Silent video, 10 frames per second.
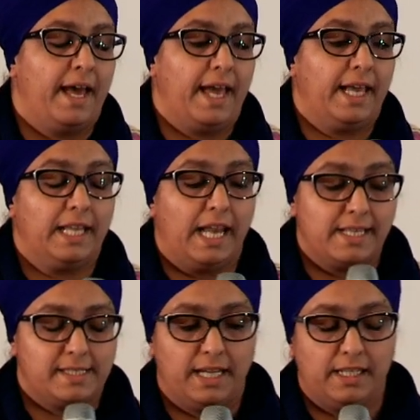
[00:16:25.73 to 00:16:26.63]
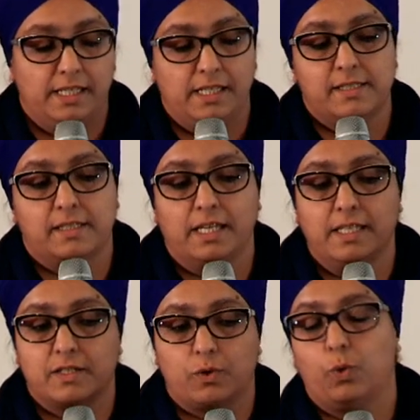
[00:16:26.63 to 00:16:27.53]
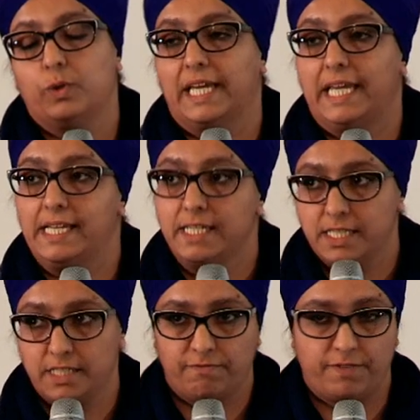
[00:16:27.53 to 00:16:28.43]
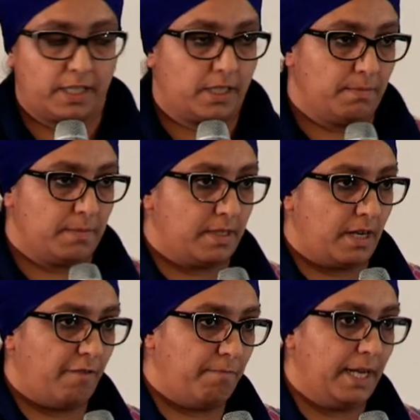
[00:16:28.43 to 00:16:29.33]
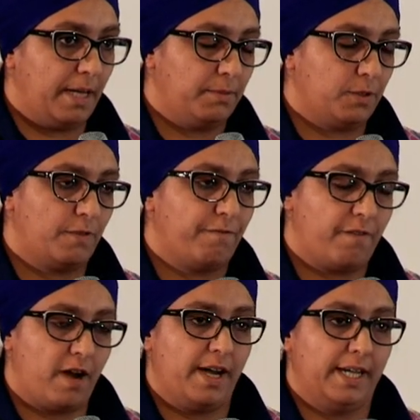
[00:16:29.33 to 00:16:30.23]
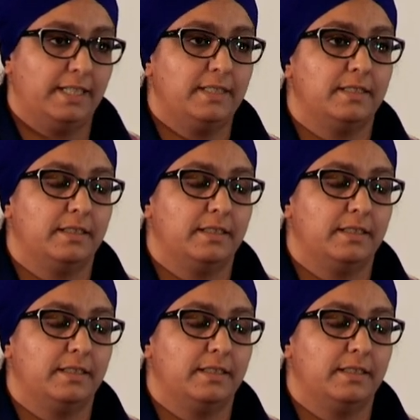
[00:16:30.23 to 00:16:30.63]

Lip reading: In the last 10 years, these are all the Indian victims that I've been able to find